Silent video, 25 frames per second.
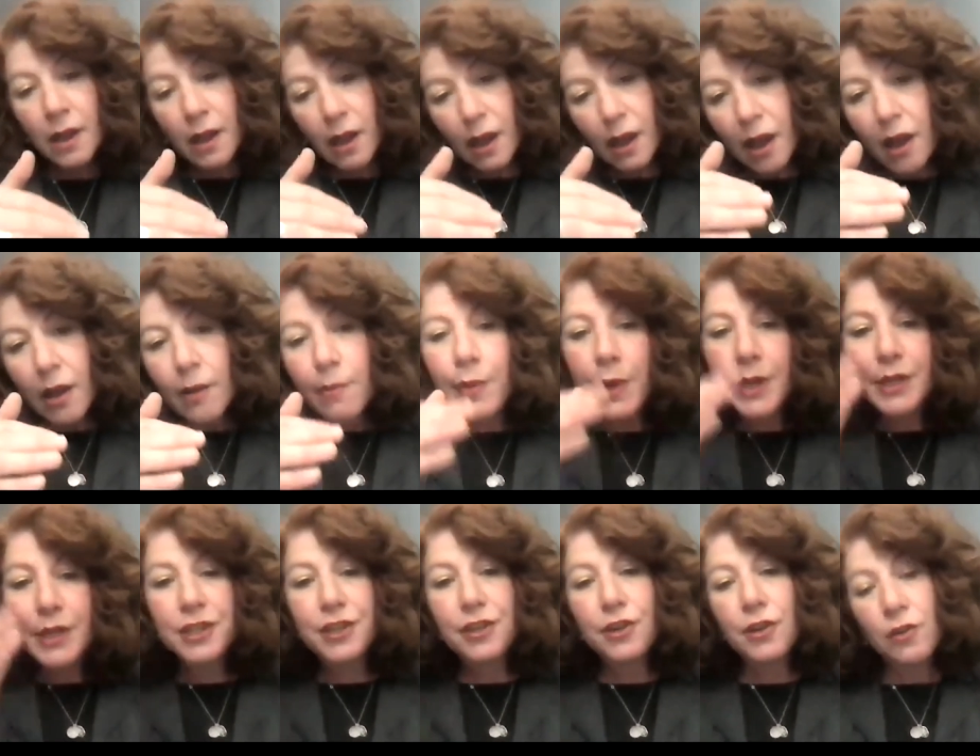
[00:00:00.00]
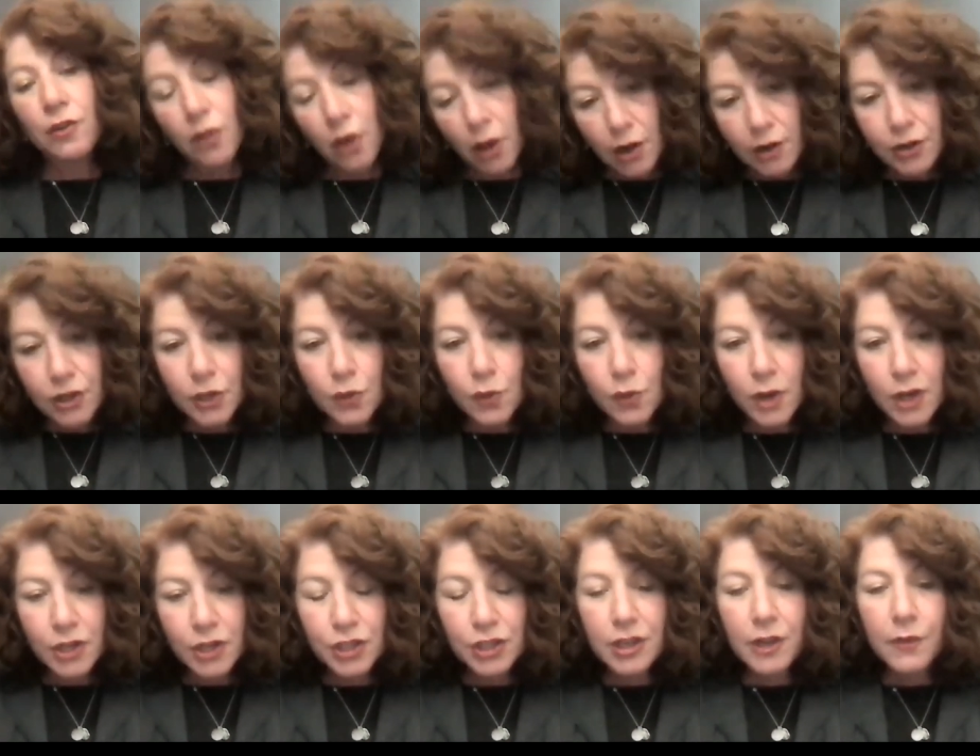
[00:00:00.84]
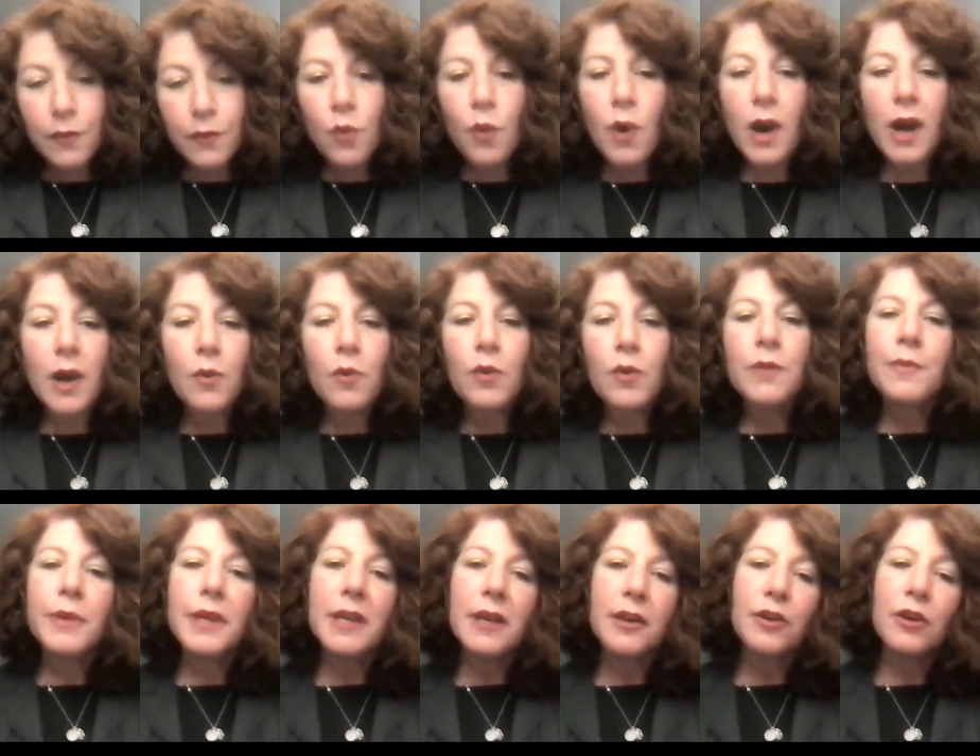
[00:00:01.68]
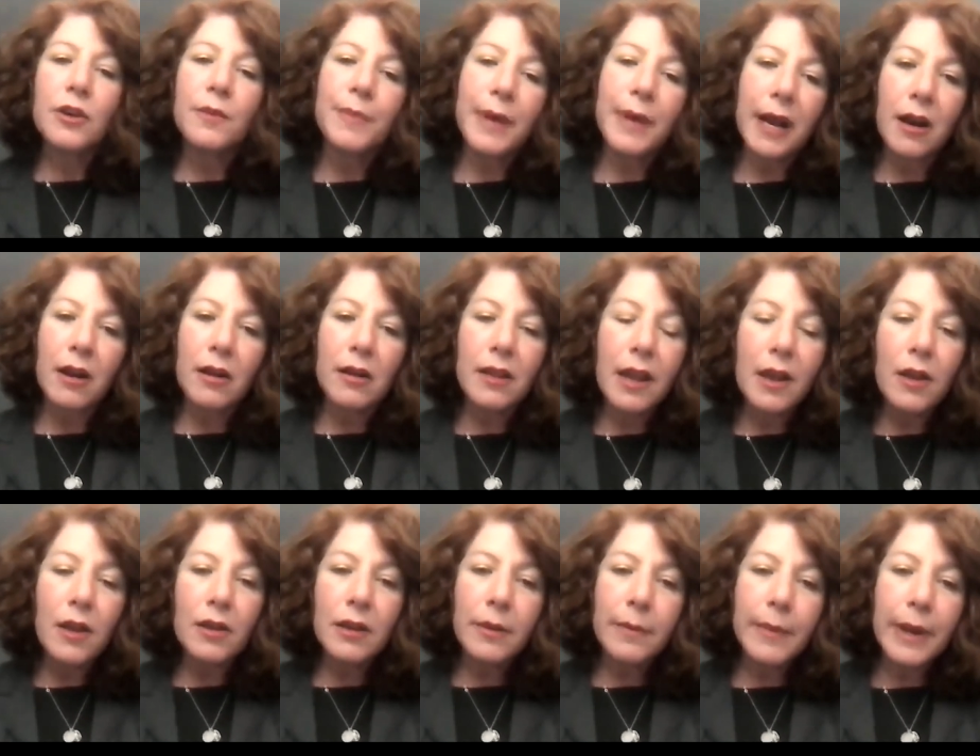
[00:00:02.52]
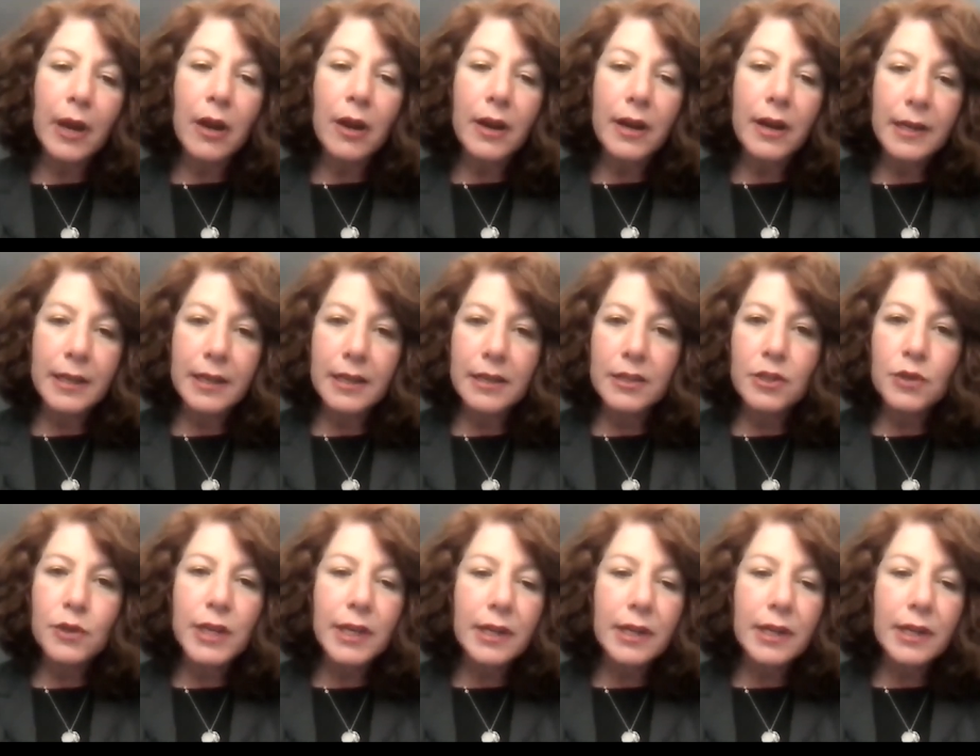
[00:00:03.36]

Um, but to your larger question of what would be a good parallel in American history,